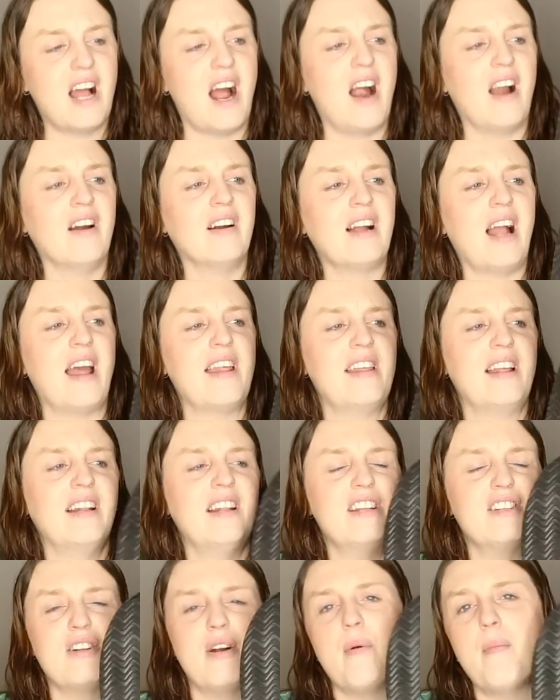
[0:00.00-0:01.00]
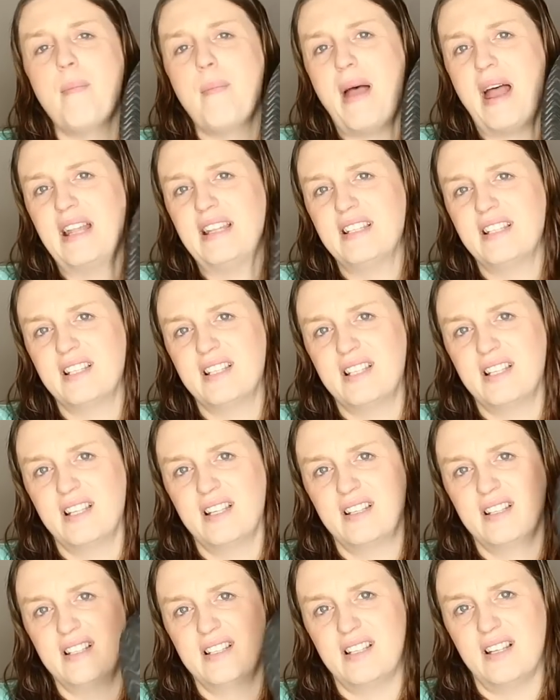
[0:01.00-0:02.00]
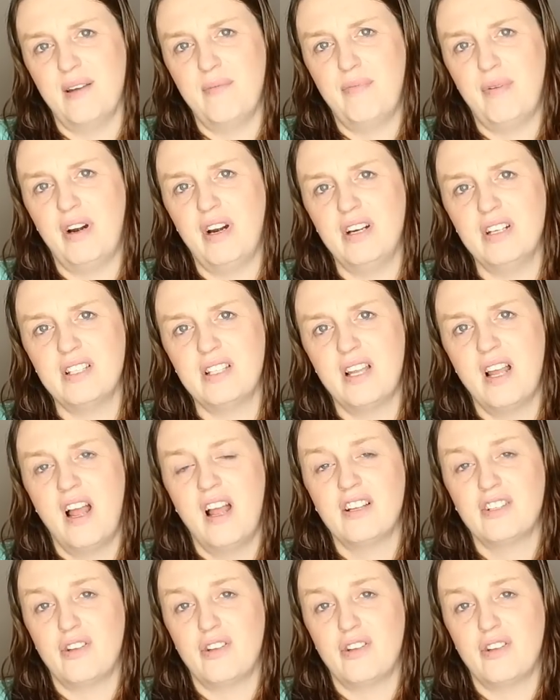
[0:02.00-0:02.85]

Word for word: are, I think these are men's slippers.